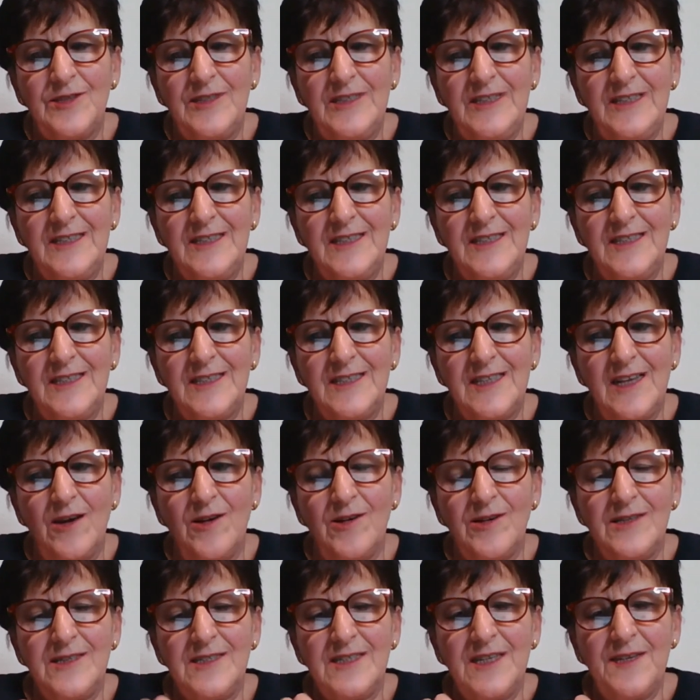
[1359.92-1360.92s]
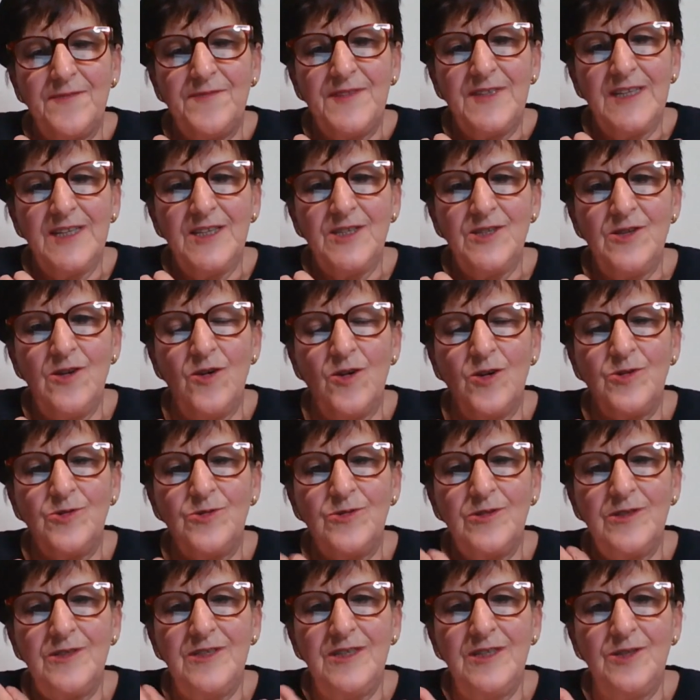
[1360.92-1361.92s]
So this is our Safety Energy
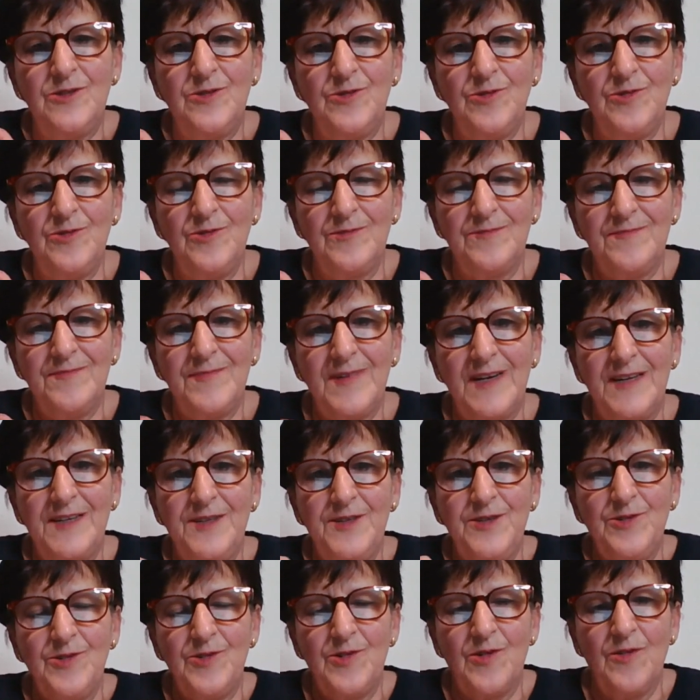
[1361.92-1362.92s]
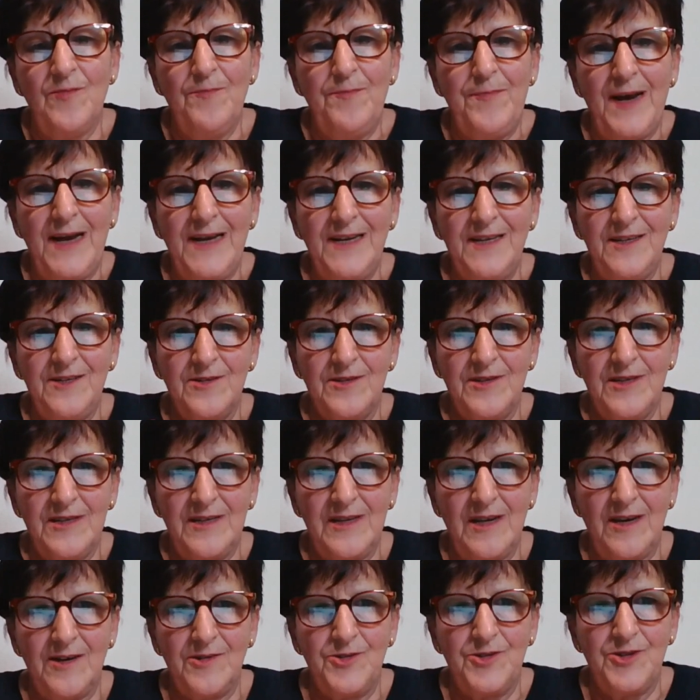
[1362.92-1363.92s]
Lock 22, a new
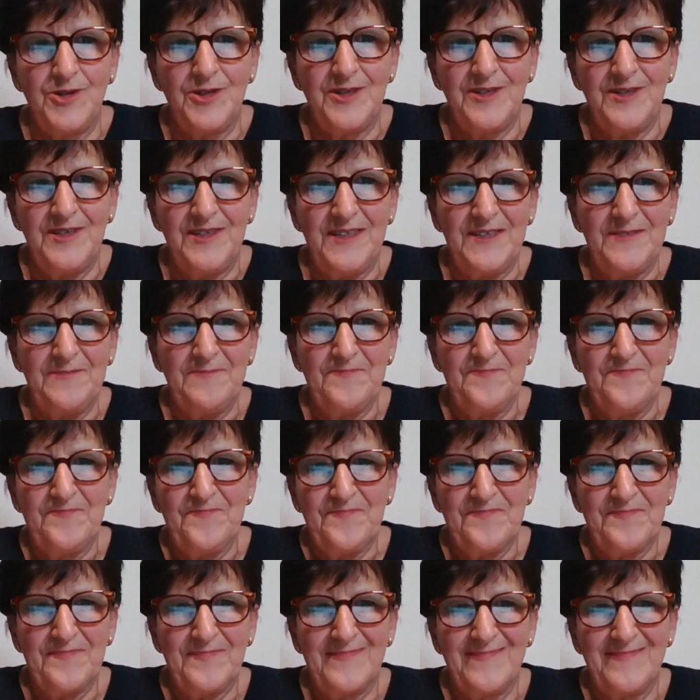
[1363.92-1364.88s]
companion in our journey.